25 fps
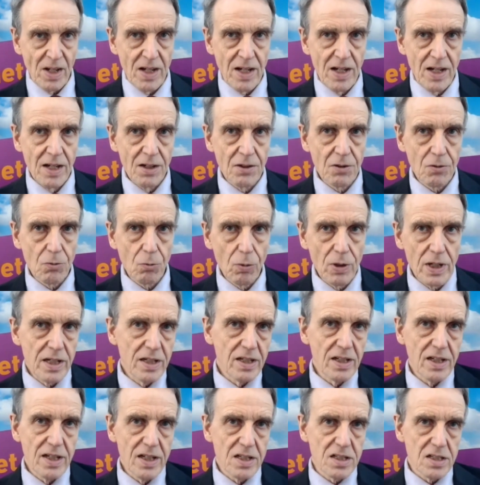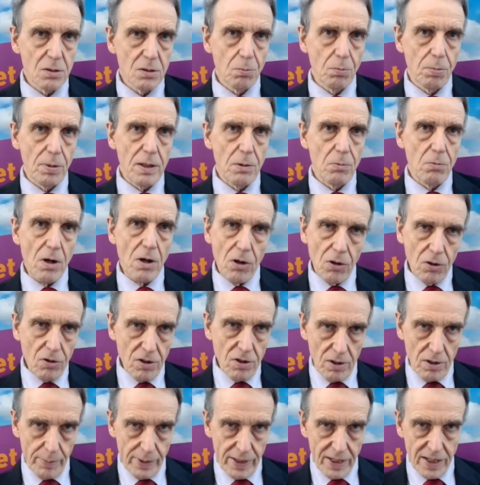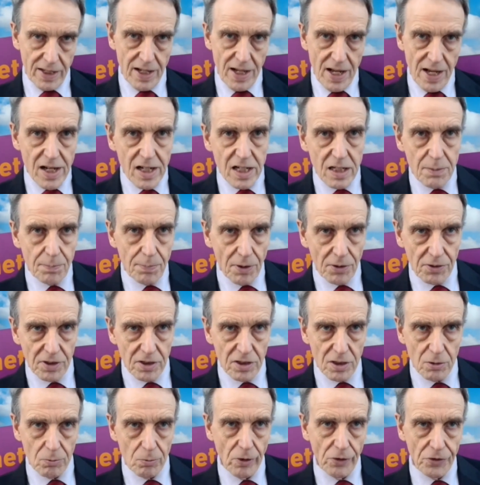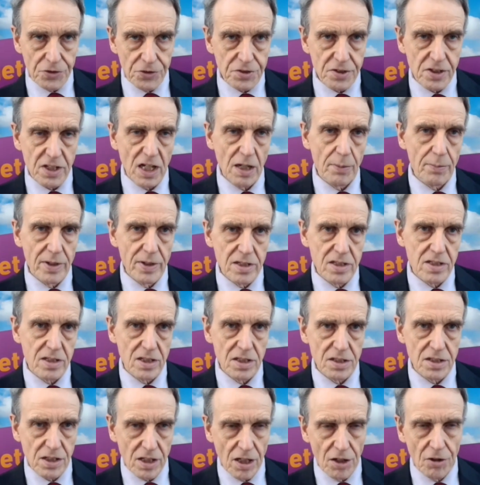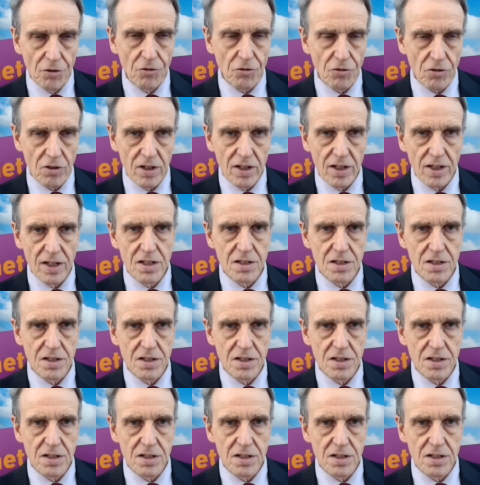And we need to be welcoming anybody that wants to come into this country,